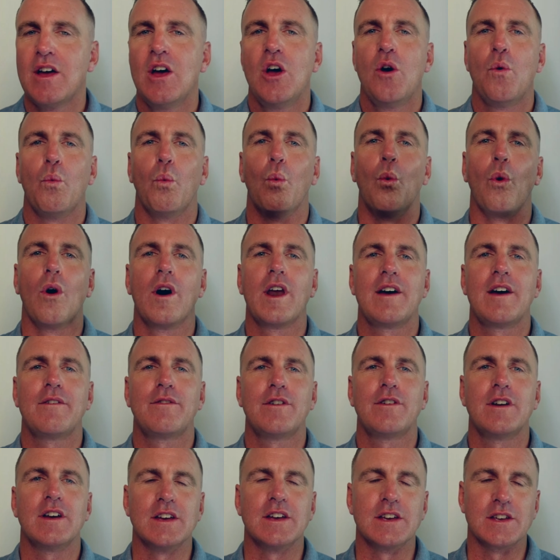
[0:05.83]
whatever it
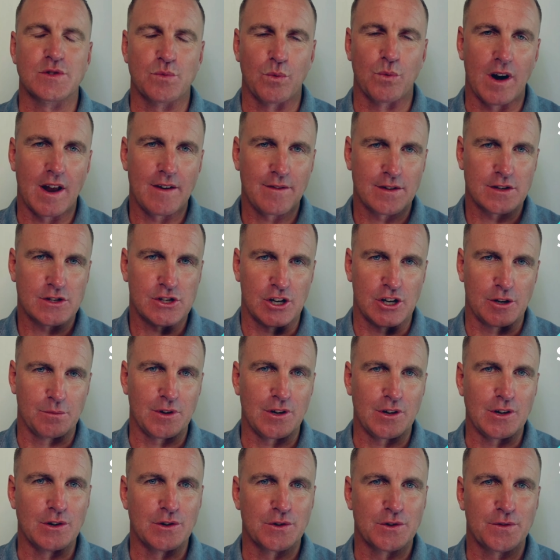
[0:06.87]
is, whatever term you
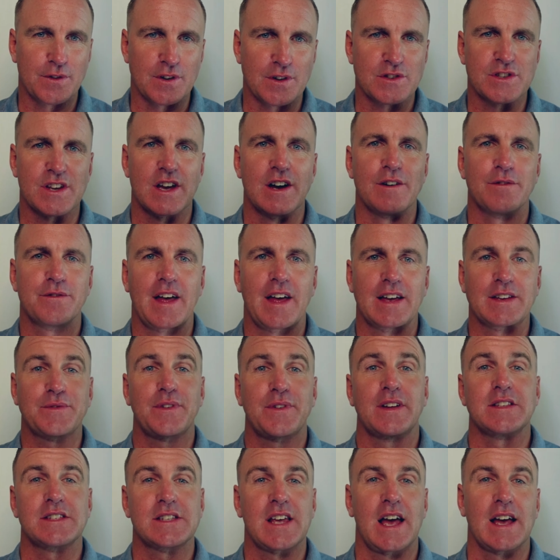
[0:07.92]
use for yourself, that's
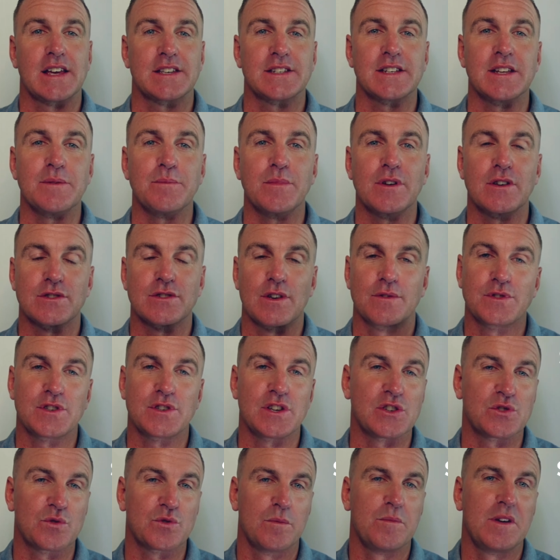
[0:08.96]
fantastic, because obviously
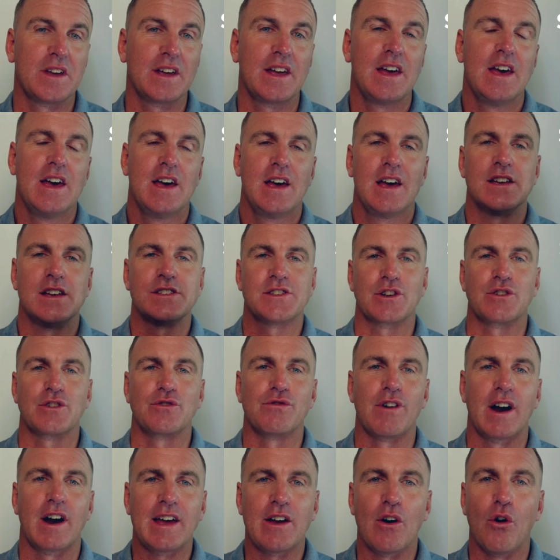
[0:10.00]
swimming is a
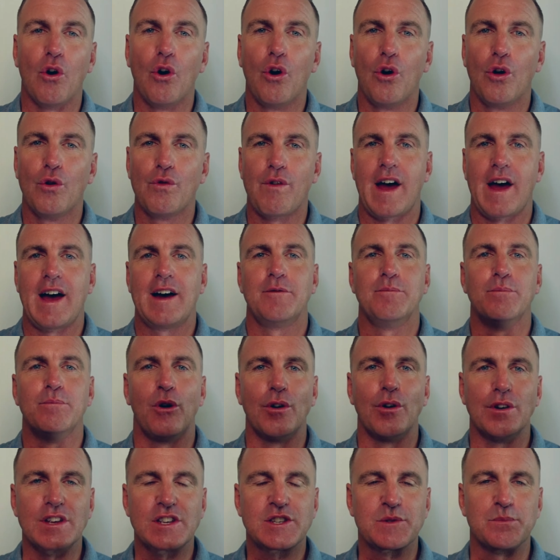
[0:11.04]
great all-round body
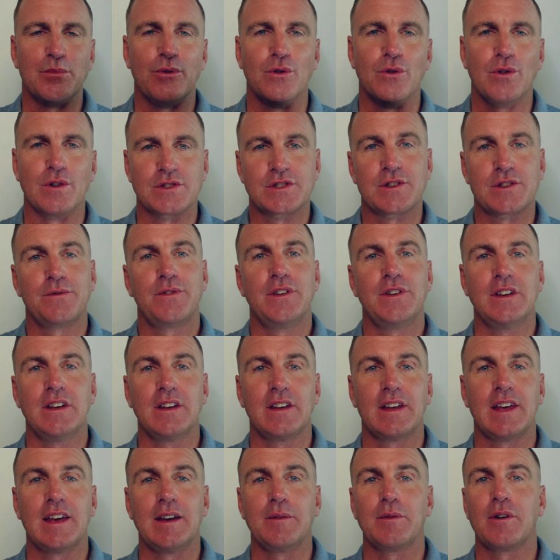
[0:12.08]
sport and something you can
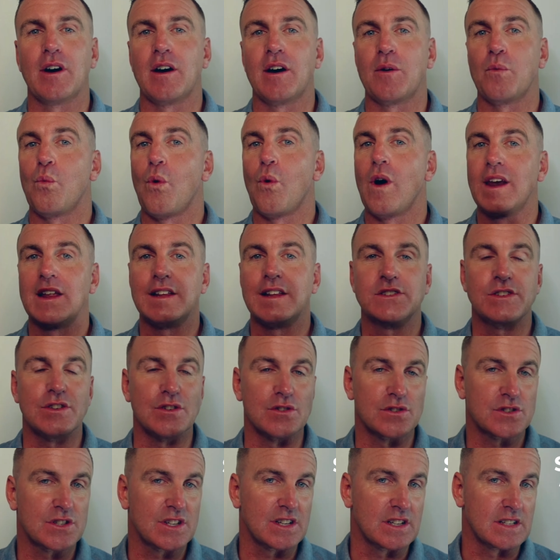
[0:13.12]
keep going well into your
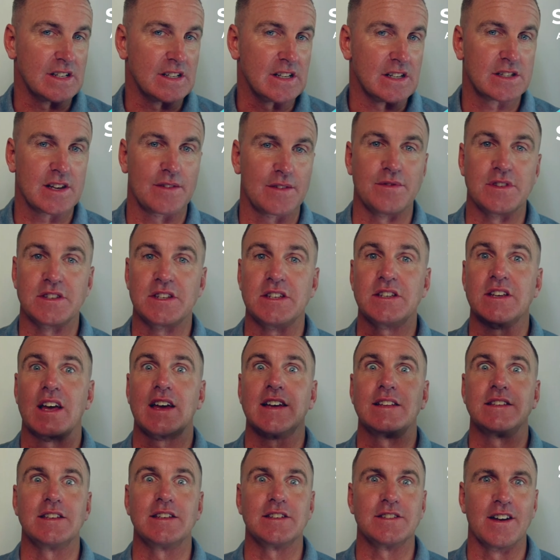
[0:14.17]
60s, 70s,
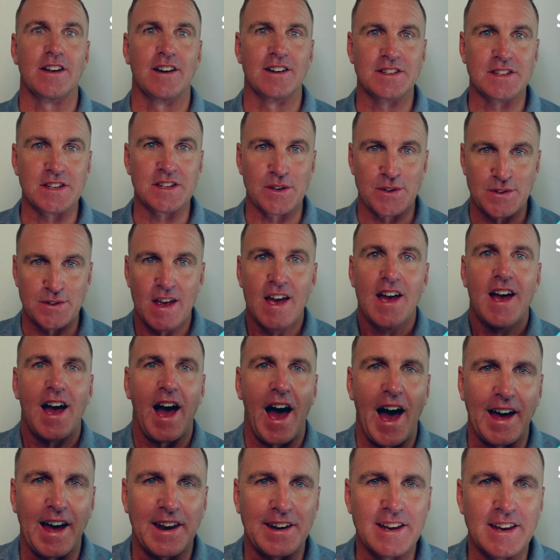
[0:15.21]
80s, 90s
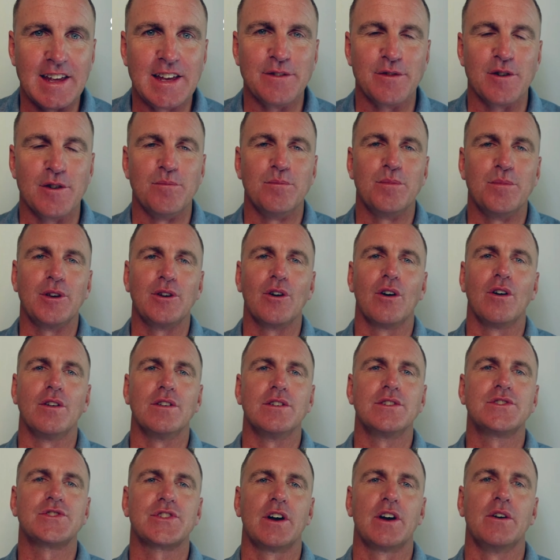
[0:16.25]
and even beyond.
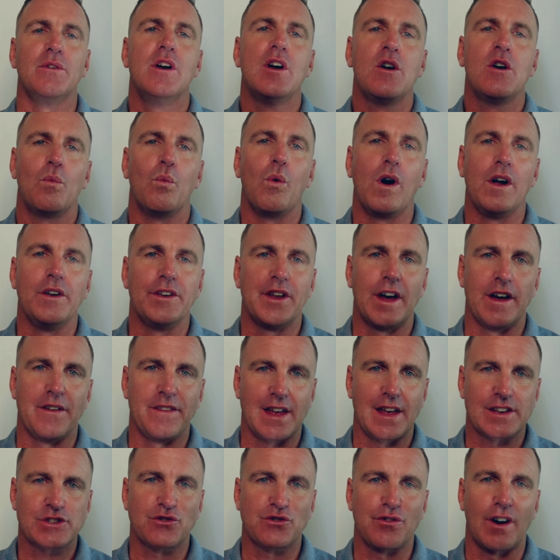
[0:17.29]
So well done, that's
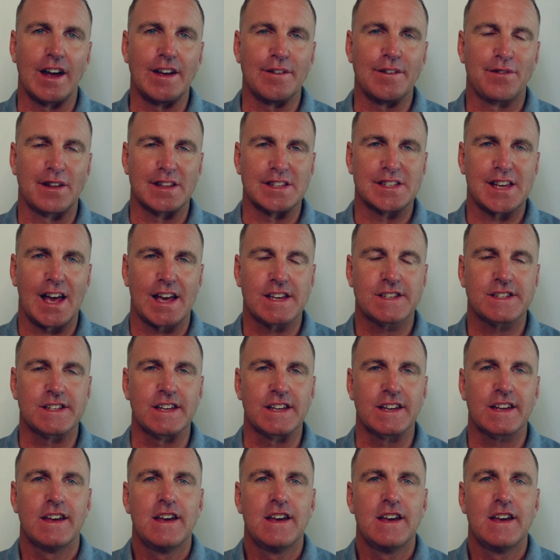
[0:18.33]
great, fantastic.